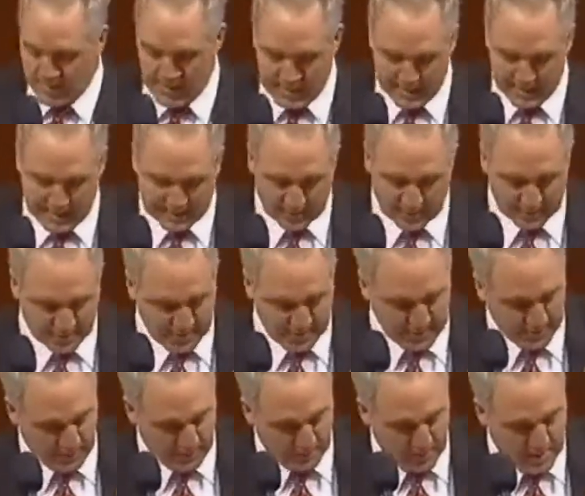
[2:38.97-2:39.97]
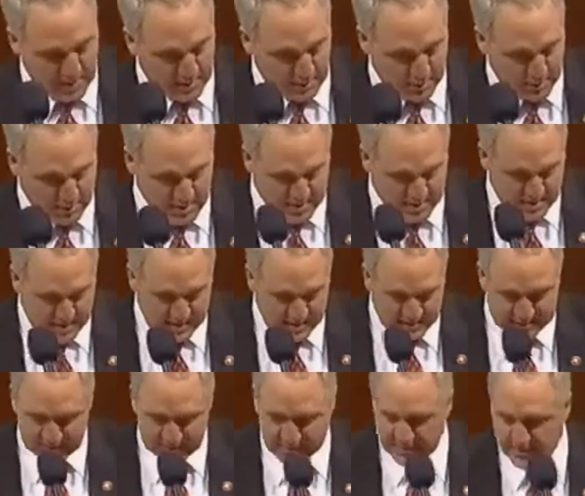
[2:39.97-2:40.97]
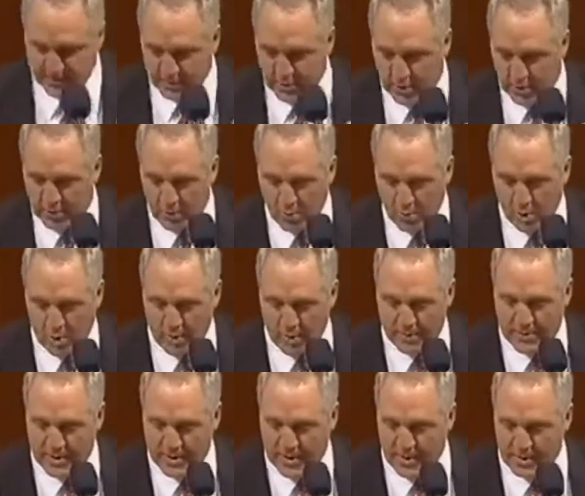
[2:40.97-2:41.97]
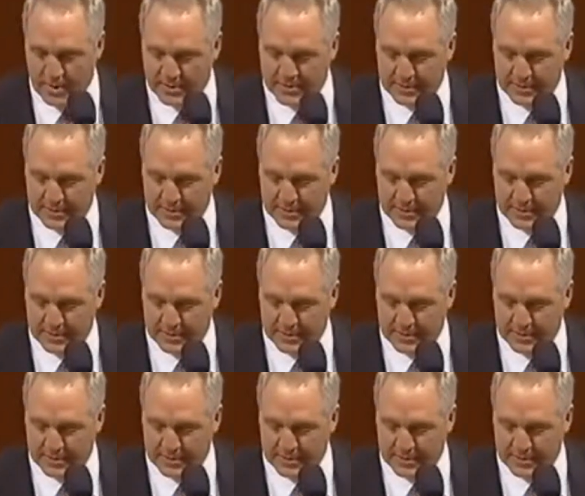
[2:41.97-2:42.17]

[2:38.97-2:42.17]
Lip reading: I'd like to submit for the record, since the global war on terror,